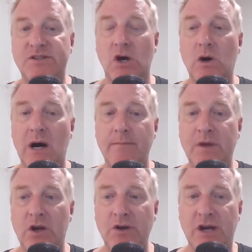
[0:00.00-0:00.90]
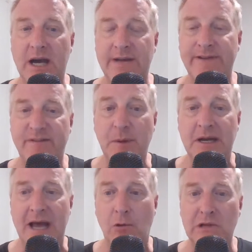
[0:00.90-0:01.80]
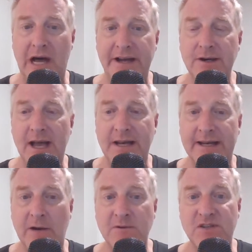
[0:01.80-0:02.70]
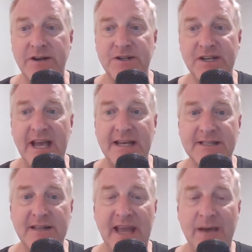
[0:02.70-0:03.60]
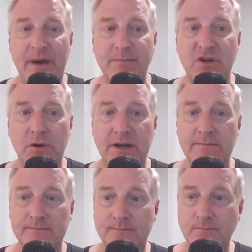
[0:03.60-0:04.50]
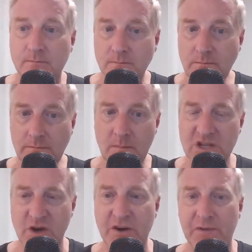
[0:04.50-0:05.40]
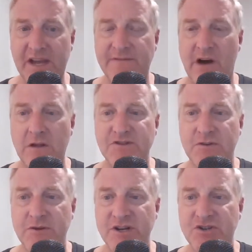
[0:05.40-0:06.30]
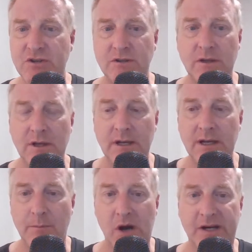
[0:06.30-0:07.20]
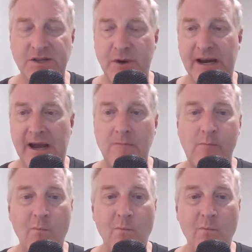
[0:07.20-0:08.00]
so um, you know, you kind of have to be an outlier and an outsider to get into the MM token. So I don't think it follows the traditional markets right now.